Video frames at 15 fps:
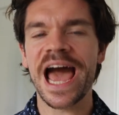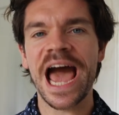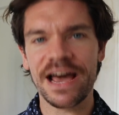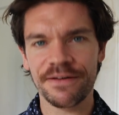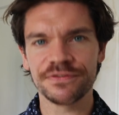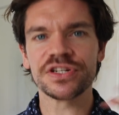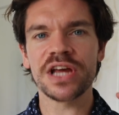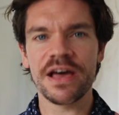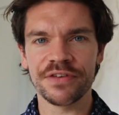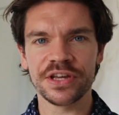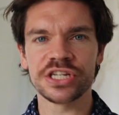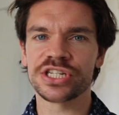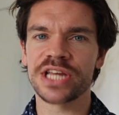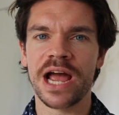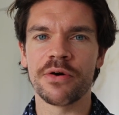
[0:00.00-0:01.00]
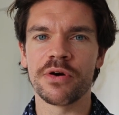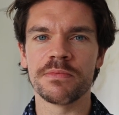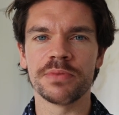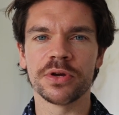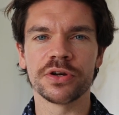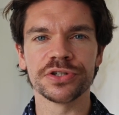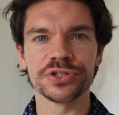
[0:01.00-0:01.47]
after having a
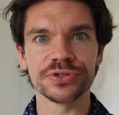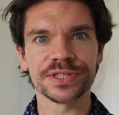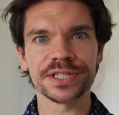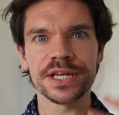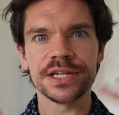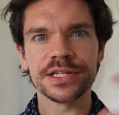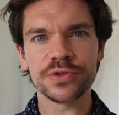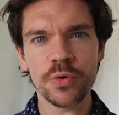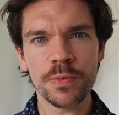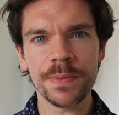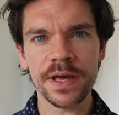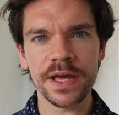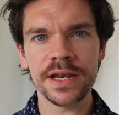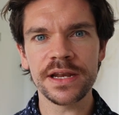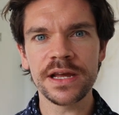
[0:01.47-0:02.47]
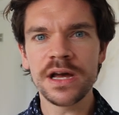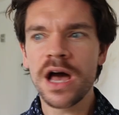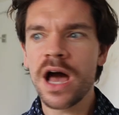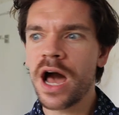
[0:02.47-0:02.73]
shower because your skin is open,